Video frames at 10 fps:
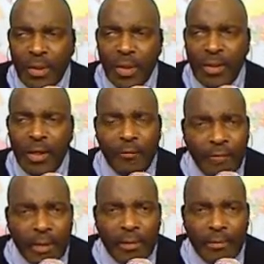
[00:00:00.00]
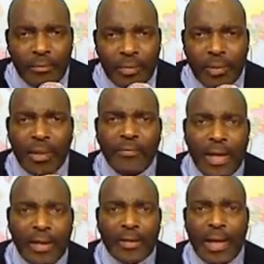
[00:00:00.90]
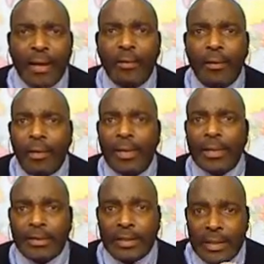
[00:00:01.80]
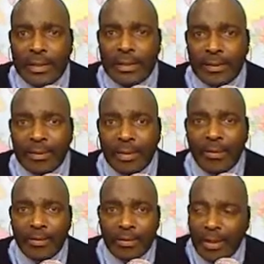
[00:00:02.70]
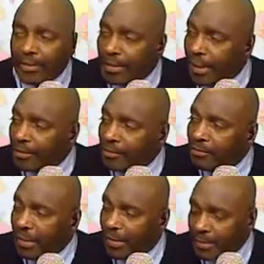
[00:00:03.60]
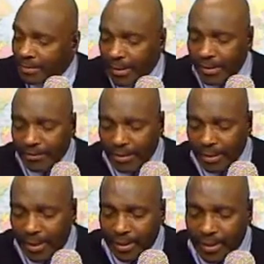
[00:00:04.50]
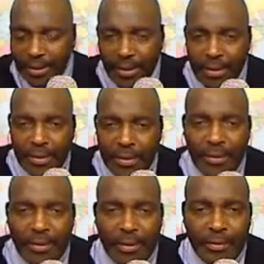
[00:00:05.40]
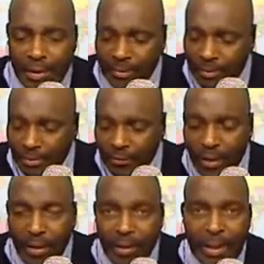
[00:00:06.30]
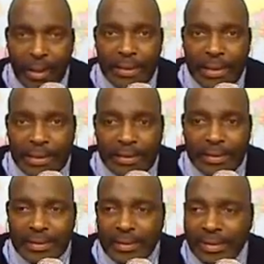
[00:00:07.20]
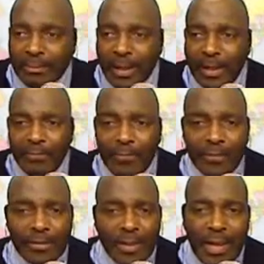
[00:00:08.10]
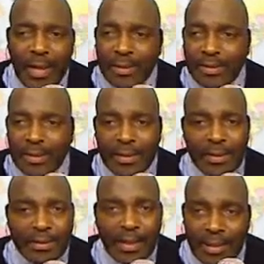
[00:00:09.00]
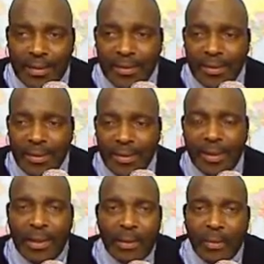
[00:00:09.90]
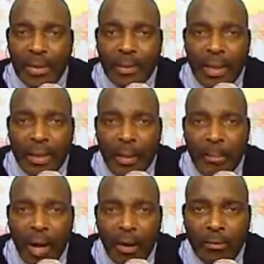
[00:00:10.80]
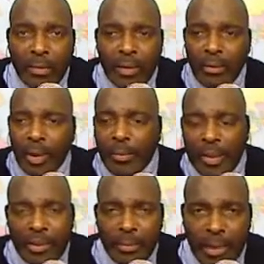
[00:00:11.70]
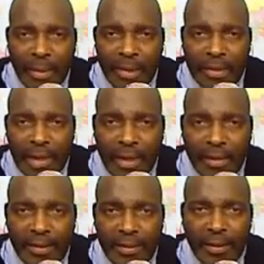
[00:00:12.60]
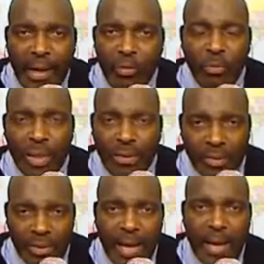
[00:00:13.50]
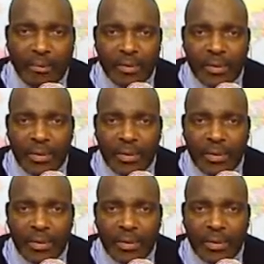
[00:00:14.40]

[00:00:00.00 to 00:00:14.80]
and they fear that they've got the alcoholic gene. Daisy, they do think it's kind of genetic. They think, boy, if all I need is just to get my first glass and get a taste, and I'm going to end up like my mom, or I'm going to end up like my dad, I won't be able to stop.